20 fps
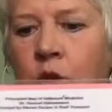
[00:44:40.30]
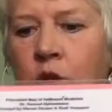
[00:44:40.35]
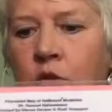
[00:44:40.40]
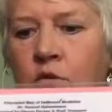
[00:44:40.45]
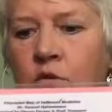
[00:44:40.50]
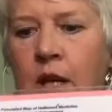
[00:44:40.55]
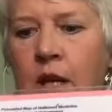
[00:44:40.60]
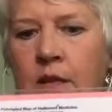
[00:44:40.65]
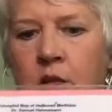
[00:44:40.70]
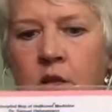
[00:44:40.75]

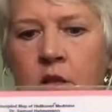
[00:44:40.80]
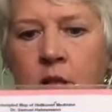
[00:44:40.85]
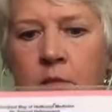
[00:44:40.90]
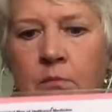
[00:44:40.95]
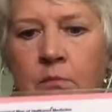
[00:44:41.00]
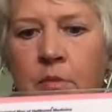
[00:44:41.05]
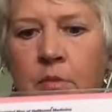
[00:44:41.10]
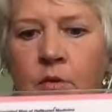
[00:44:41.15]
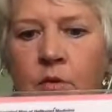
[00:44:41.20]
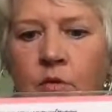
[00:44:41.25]
address the
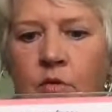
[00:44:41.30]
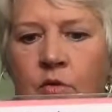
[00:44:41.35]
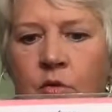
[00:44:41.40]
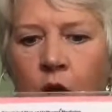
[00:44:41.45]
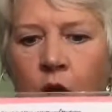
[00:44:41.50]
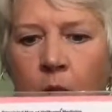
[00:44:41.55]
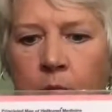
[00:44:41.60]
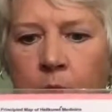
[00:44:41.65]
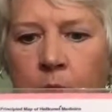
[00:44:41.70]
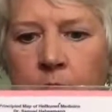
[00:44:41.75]
birth
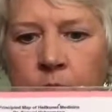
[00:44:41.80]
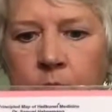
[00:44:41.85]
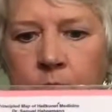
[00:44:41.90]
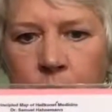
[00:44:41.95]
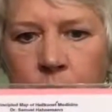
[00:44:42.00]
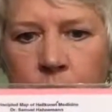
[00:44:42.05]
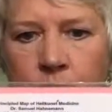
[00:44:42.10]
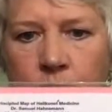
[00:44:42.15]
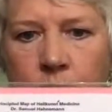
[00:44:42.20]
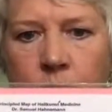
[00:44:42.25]
trauma.
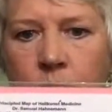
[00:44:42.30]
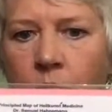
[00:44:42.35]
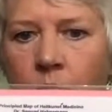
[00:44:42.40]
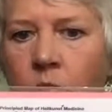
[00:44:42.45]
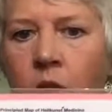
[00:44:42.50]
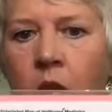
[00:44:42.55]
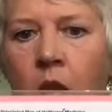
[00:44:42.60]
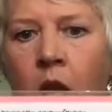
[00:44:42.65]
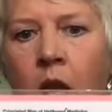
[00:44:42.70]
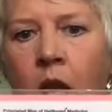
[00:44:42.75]

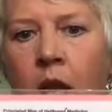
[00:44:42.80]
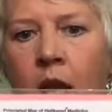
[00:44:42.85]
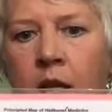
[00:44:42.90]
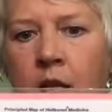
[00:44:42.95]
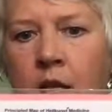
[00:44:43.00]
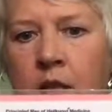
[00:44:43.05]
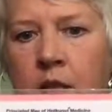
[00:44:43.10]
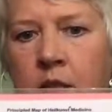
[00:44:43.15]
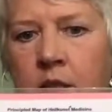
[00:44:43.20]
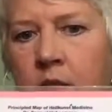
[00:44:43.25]

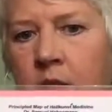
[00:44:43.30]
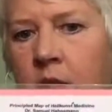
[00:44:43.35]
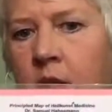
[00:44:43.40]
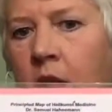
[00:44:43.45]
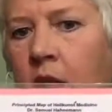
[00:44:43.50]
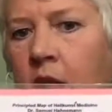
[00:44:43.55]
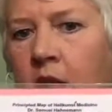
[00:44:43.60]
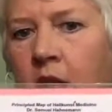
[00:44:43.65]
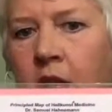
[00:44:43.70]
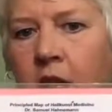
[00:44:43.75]
And
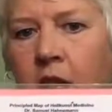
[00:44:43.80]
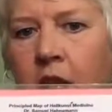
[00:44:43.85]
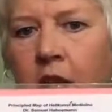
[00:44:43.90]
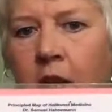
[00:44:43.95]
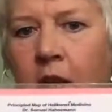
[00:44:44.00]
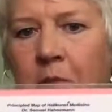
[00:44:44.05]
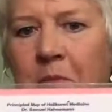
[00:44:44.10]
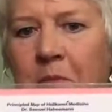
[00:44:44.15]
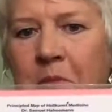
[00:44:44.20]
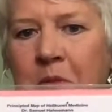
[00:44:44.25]

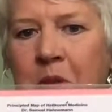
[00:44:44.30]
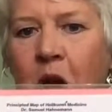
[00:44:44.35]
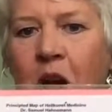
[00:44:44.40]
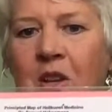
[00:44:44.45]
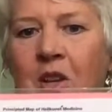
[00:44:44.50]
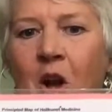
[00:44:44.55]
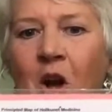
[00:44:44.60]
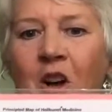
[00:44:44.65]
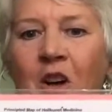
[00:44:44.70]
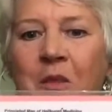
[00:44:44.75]

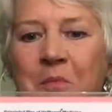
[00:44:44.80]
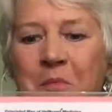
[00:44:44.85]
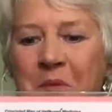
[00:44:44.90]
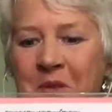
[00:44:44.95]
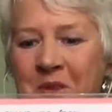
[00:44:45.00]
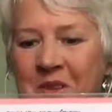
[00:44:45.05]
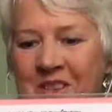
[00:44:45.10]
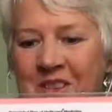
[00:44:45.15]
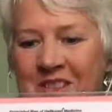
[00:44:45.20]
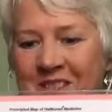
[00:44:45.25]
Not all
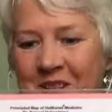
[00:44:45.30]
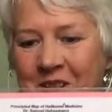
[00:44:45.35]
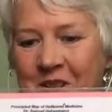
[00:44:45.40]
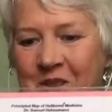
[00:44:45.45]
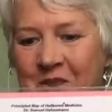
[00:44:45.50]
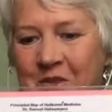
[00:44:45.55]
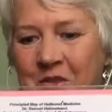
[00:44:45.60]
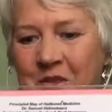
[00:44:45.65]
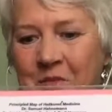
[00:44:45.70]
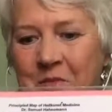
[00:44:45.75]
births are
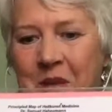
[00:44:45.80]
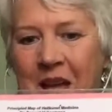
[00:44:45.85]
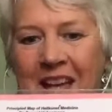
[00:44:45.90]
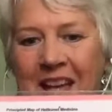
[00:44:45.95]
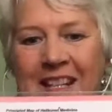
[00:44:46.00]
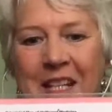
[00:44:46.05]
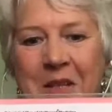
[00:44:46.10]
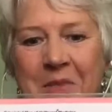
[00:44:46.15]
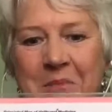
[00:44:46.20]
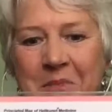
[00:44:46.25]

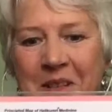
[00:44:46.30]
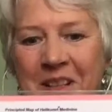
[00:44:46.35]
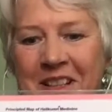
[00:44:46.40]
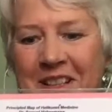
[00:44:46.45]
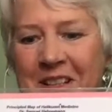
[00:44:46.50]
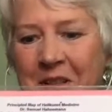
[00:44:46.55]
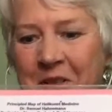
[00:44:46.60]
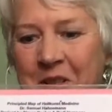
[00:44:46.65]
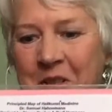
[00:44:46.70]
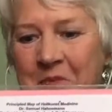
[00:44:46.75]
traumatic,
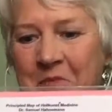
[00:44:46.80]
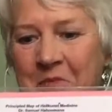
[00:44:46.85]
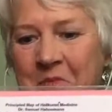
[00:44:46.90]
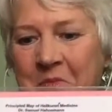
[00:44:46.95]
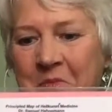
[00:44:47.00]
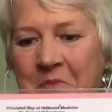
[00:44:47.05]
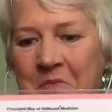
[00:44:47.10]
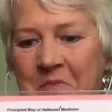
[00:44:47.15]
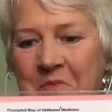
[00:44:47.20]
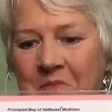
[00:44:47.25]
but a good
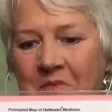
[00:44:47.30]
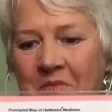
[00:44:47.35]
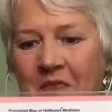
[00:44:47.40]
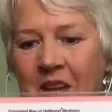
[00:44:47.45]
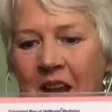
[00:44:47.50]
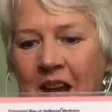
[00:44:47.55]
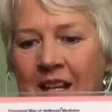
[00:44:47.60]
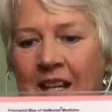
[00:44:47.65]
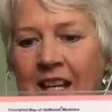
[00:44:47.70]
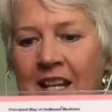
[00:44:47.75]

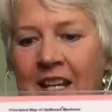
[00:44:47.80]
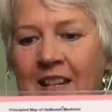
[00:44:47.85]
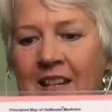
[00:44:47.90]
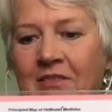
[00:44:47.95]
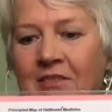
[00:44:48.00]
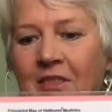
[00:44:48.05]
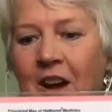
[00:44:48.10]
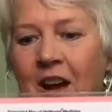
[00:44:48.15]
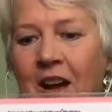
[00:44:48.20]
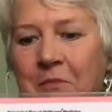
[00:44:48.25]

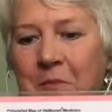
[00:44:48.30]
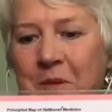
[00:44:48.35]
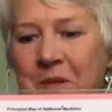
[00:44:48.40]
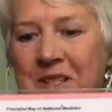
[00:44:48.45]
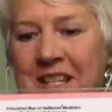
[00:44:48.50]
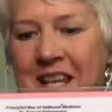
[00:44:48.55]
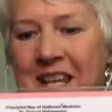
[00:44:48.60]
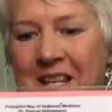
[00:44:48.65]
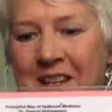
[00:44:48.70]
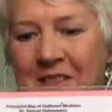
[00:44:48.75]

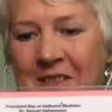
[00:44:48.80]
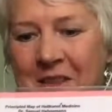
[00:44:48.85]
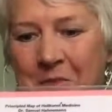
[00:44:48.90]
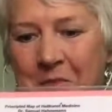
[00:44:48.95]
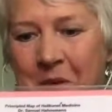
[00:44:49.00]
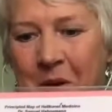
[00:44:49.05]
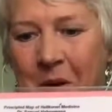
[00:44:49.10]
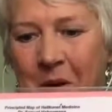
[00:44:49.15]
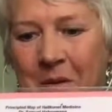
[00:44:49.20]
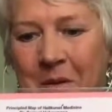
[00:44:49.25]
85% of them
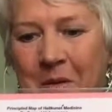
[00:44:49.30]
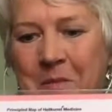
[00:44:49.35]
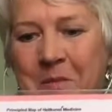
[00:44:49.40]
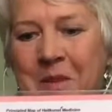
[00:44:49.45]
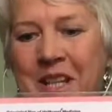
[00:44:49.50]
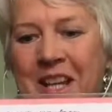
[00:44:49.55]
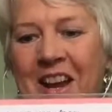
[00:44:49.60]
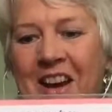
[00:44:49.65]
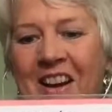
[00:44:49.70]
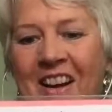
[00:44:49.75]

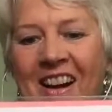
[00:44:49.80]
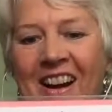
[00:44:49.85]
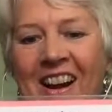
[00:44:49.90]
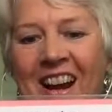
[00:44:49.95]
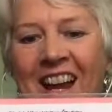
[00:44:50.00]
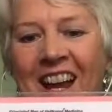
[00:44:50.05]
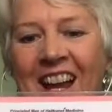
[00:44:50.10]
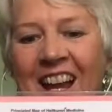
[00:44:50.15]
probably are,